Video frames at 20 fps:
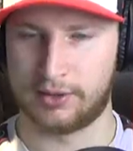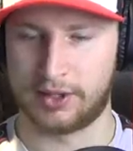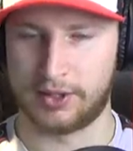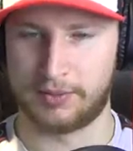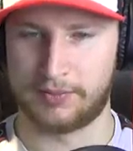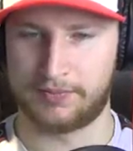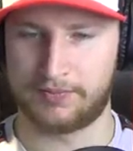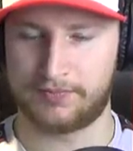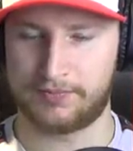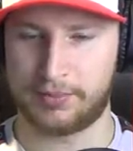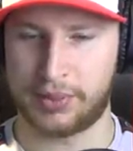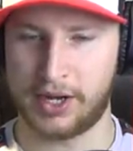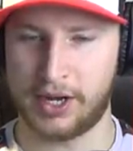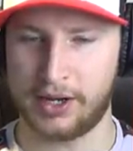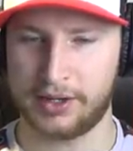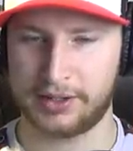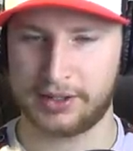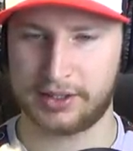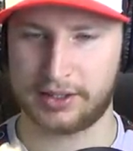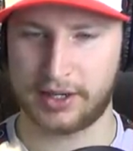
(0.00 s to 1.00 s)
So the
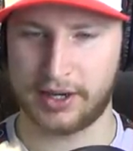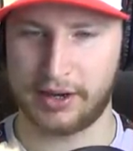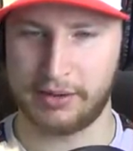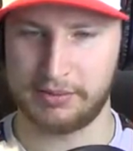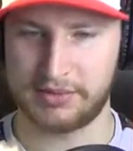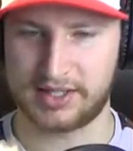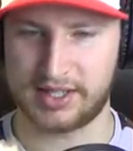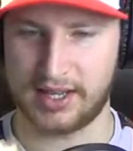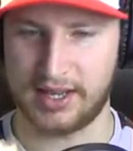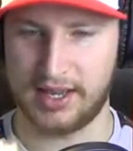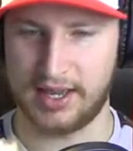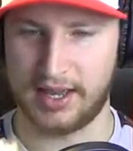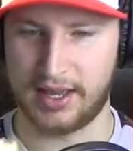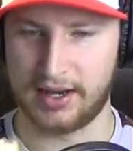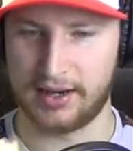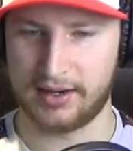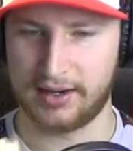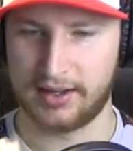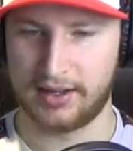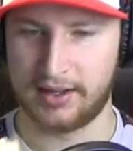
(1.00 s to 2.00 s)
puck comes
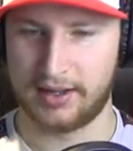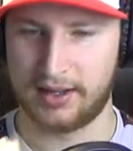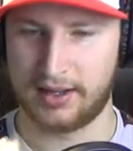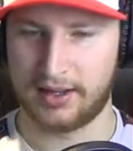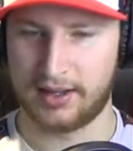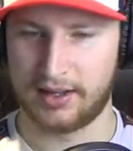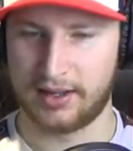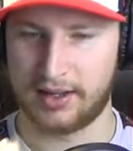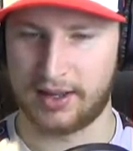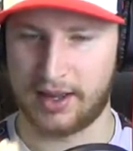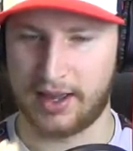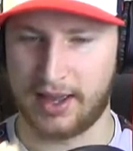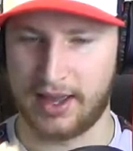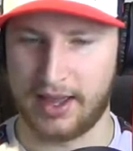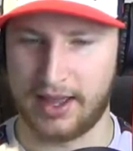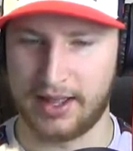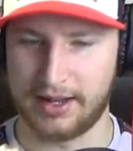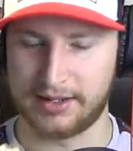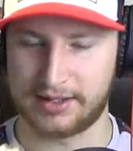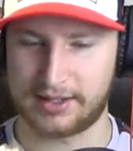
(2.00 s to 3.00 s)
in
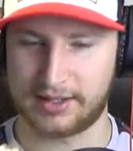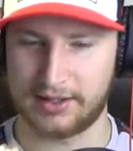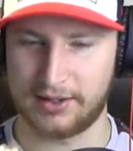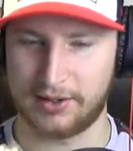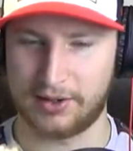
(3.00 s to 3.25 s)
and